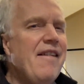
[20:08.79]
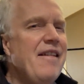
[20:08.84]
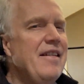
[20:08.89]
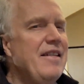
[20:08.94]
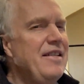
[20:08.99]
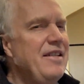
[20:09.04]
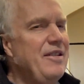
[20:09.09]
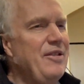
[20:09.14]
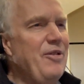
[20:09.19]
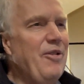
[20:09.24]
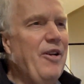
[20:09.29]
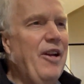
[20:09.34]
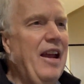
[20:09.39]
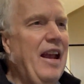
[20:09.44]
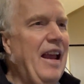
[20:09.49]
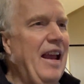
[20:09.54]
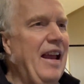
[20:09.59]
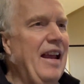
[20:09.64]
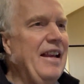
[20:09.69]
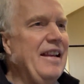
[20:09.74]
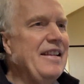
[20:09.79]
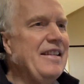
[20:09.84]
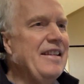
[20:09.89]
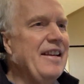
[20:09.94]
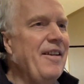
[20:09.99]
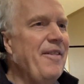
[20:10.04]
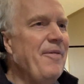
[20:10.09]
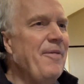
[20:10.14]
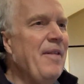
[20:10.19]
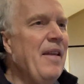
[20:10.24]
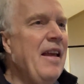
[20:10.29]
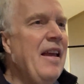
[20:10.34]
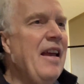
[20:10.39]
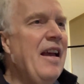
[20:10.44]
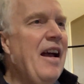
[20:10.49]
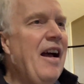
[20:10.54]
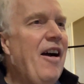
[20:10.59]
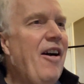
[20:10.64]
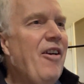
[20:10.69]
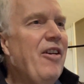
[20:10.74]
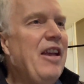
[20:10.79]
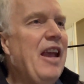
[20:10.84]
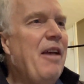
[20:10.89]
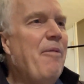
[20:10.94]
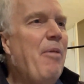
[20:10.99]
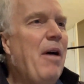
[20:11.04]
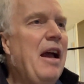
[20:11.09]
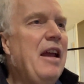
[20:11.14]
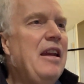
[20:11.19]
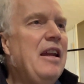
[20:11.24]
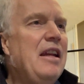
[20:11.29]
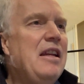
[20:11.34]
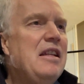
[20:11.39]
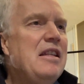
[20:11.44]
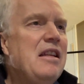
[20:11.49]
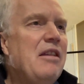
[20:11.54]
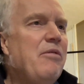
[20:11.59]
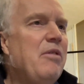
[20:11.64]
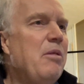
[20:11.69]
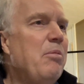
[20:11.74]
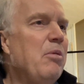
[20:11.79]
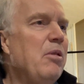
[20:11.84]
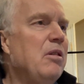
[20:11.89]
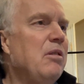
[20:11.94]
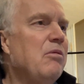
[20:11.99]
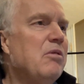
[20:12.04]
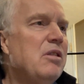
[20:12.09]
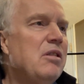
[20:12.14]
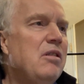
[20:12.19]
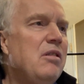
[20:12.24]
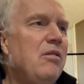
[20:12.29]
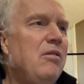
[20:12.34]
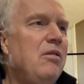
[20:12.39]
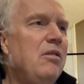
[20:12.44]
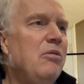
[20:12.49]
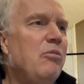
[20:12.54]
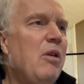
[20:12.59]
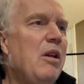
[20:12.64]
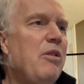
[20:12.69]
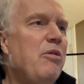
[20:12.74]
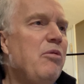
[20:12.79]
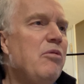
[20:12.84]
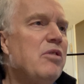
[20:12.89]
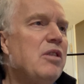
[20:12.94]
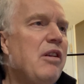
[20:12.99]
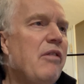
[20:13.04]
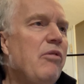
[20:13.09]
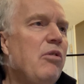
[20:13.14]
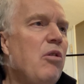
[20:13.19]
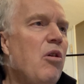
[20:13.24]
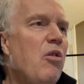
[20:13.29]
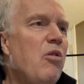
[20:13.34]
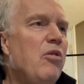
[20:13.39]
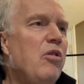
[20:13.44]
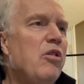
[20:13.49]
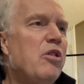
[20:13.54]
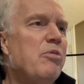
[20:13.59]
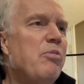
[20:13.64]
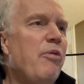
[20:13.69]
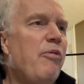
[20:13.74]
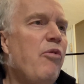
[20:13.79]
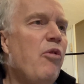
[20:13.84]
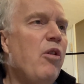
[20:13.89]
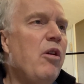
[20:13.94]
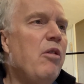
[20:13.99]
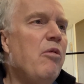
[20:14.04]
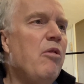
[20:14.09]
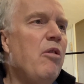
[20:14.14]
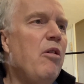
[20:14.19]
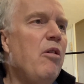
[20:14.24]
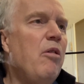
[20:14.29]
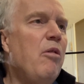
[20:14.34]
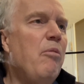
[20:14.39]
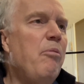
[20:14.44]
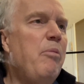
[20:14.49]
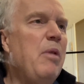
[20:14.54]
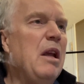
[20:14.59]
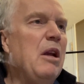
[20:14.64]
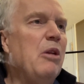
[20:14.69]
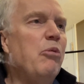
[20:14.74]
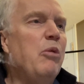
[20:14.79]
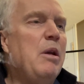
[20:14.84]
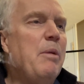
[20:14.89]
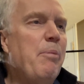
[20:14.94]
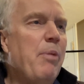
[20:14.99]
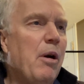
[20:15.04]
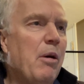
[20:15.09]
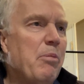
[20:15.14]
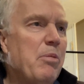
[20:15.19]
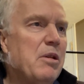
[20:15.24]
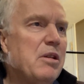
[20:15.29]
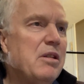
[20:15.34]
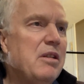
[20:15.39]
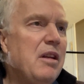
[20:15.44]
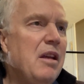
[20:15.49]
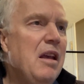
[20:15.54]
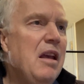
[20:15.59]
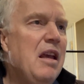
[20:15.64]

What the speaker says: Strange. Okay, by 1970 the building was sold and went through several owners before being repurposed.